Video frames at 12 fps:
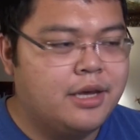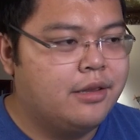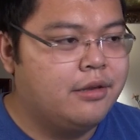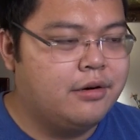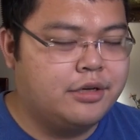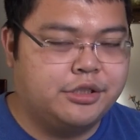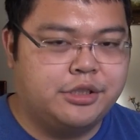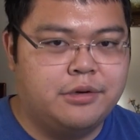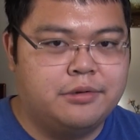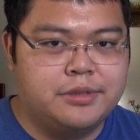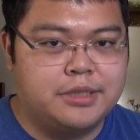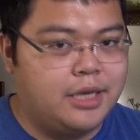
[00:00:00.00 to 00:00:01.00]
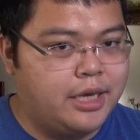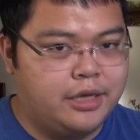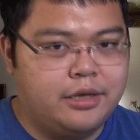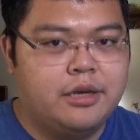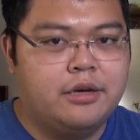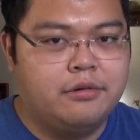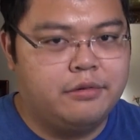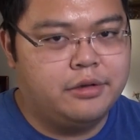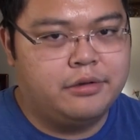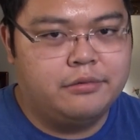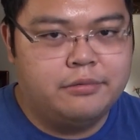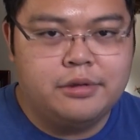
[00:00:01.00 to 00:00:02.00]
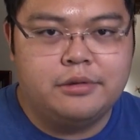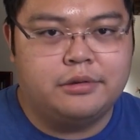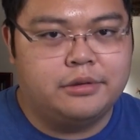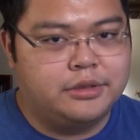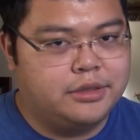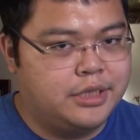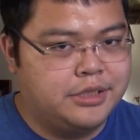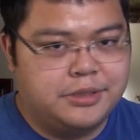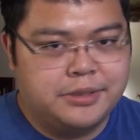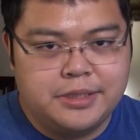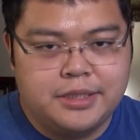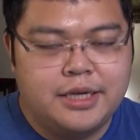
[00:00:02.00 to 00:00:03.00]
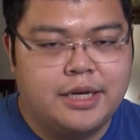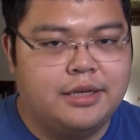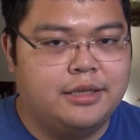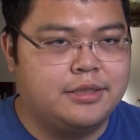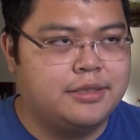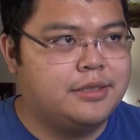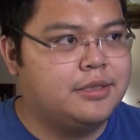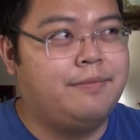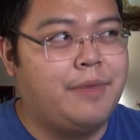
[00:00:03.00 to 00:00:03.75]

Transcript: There are shows like Critical Role, Dungeons and Daddies,